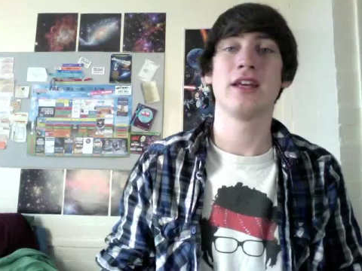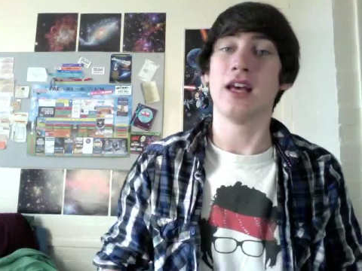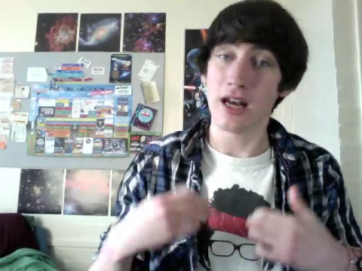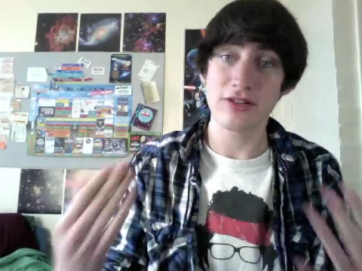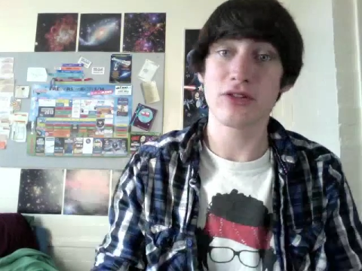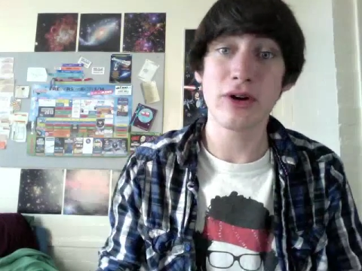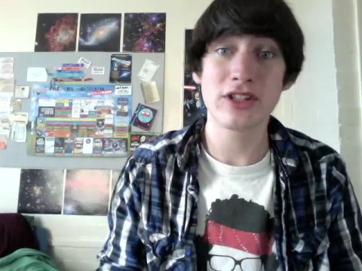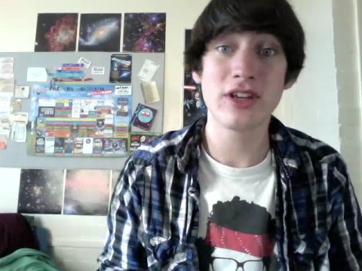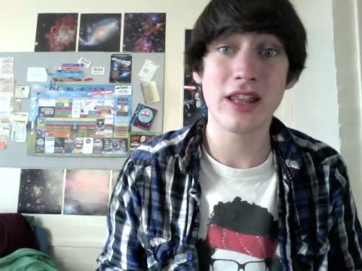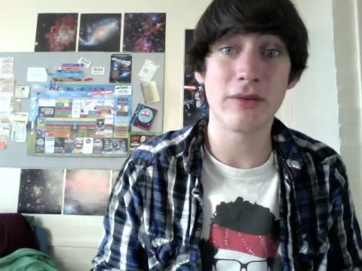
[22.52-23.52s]
And I just thought I'd
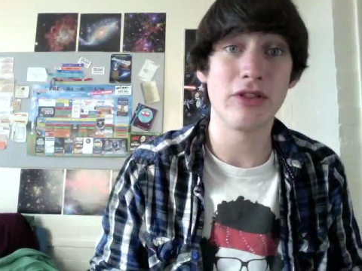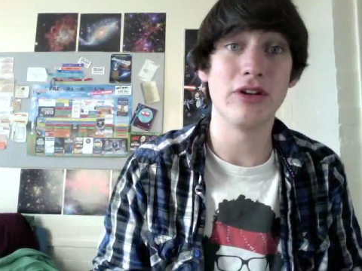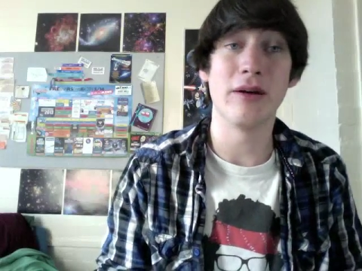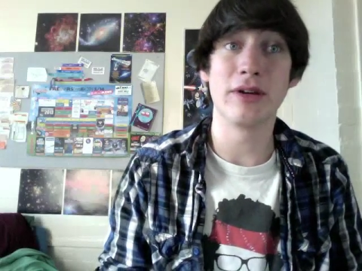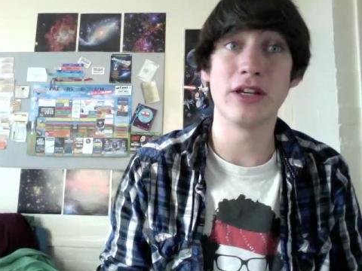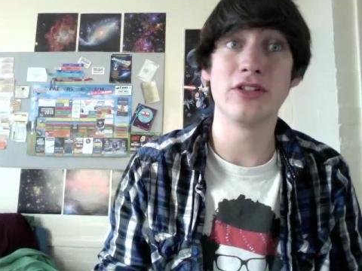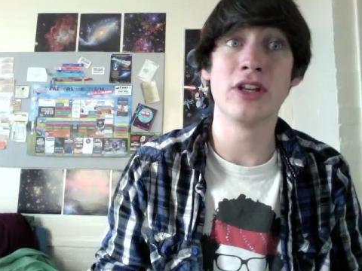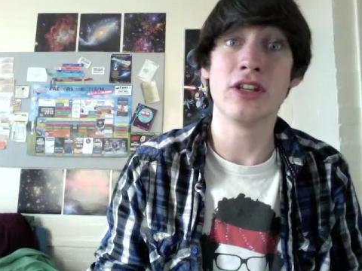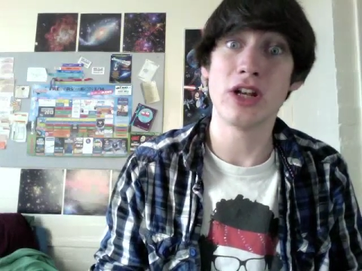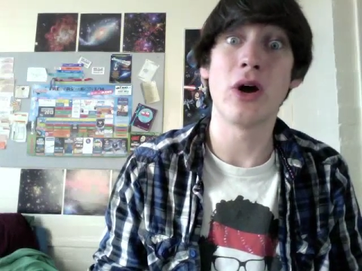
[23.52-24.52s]
share that with you now because,
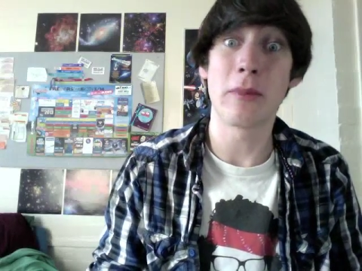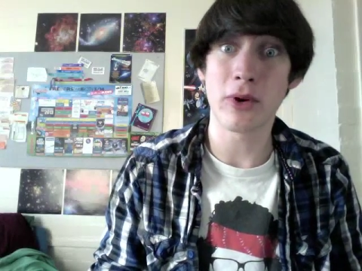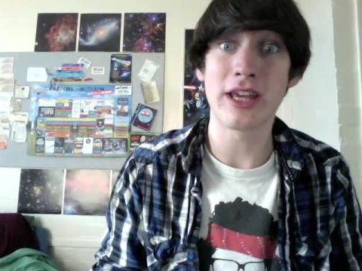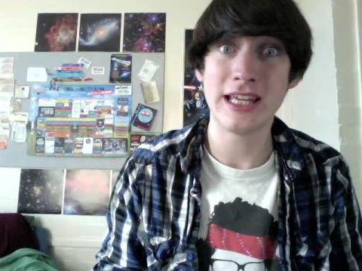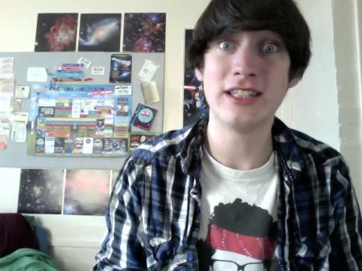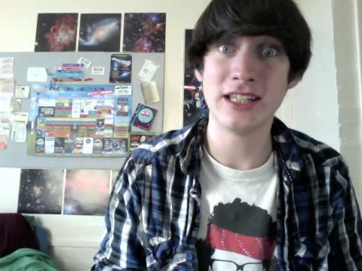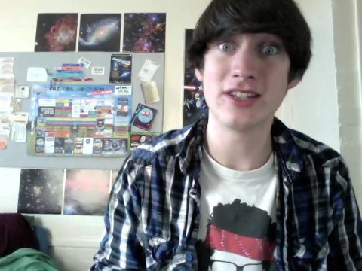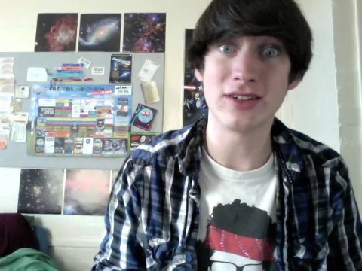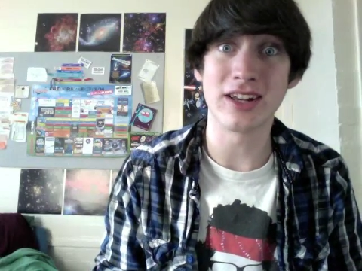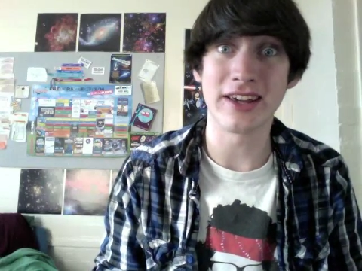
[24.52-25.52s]
you know, I'm quite
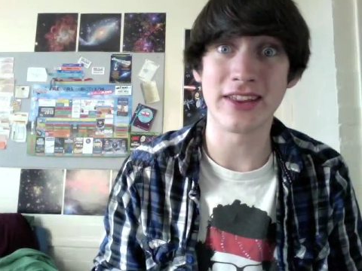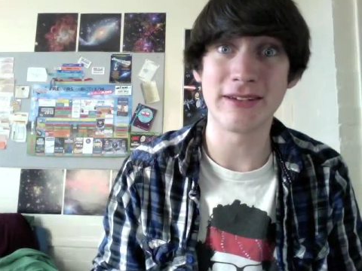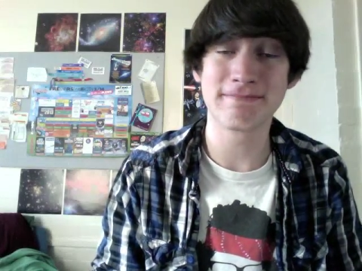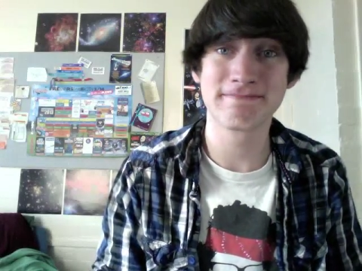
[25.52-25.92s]
egotistical like that.